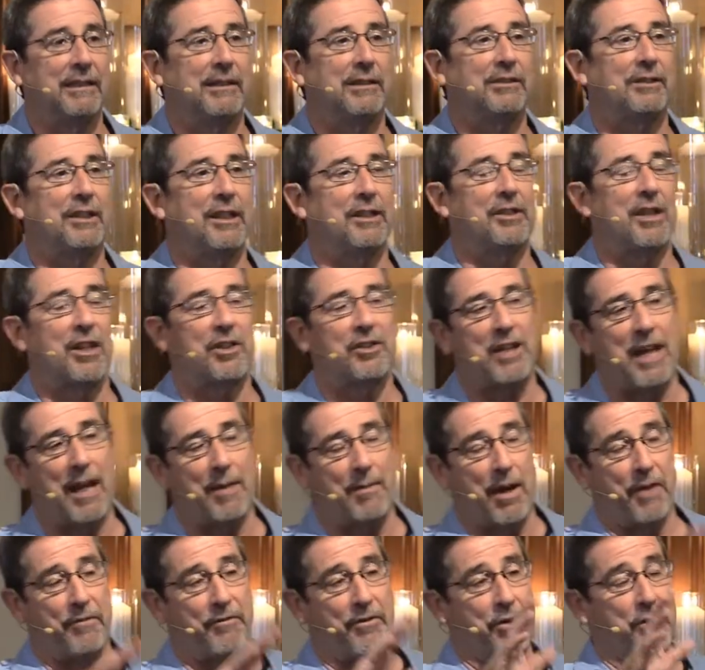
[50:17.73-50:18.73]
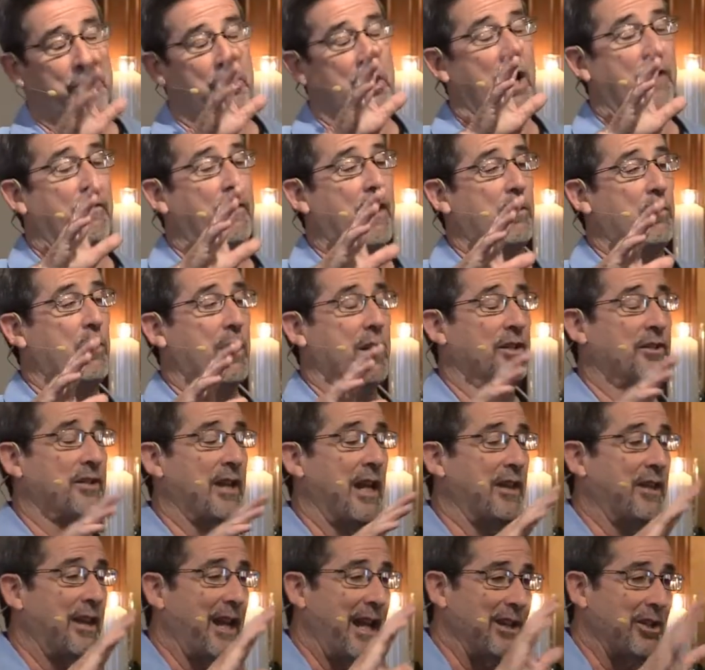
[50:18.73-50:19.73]
She says, "Tim, I first off I want to
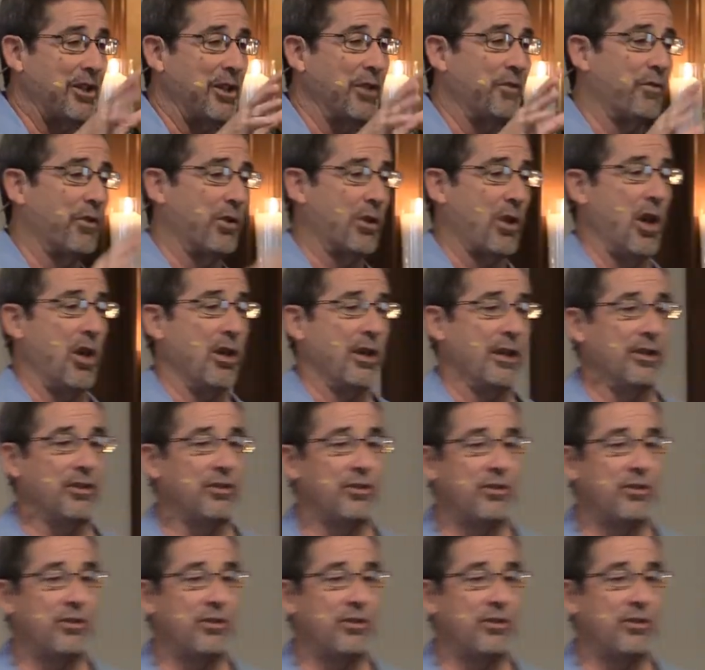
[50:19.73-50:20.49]
say thank you for calling us